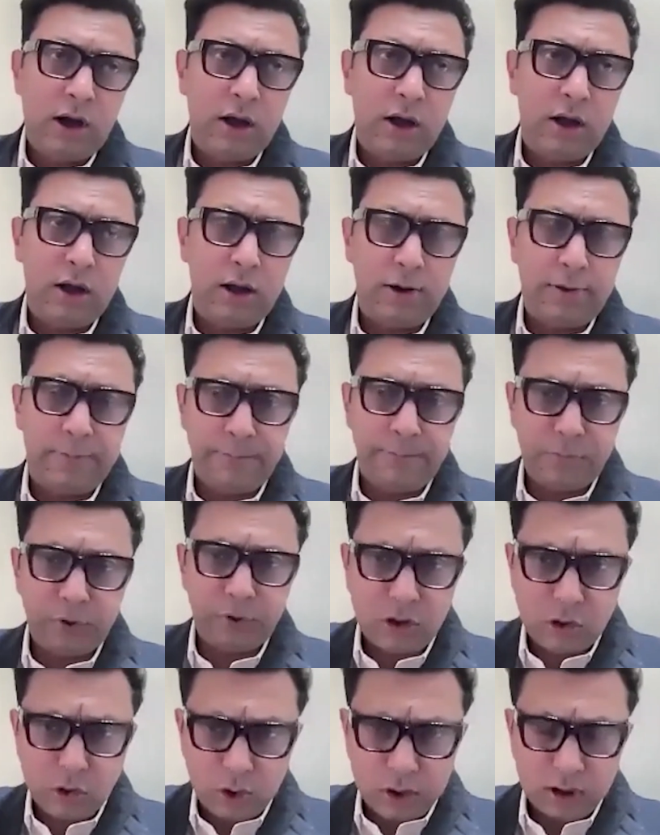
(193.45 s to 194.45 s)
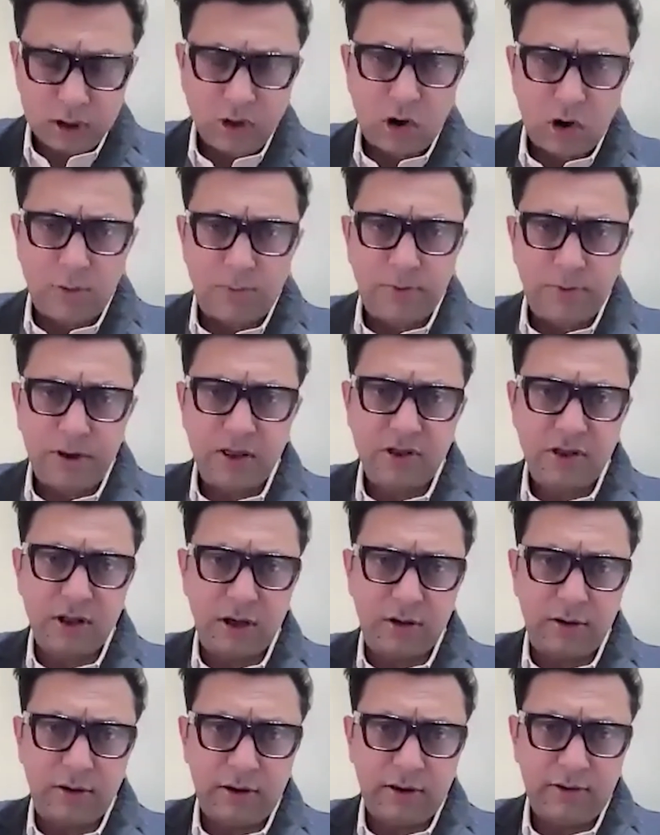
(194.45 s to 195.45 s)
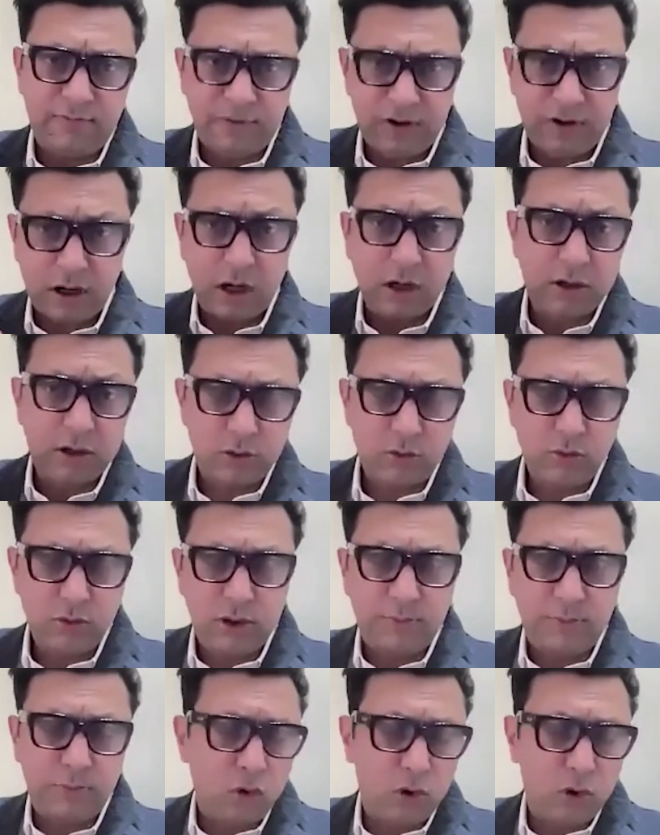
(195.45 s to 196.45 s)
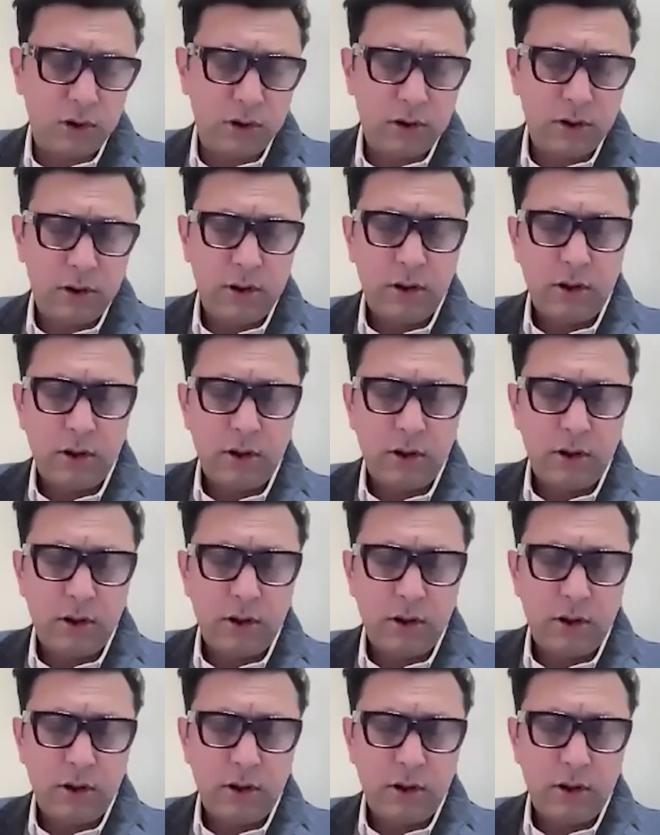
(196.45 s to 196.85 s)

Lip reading: during the operation, if we cut through the bone,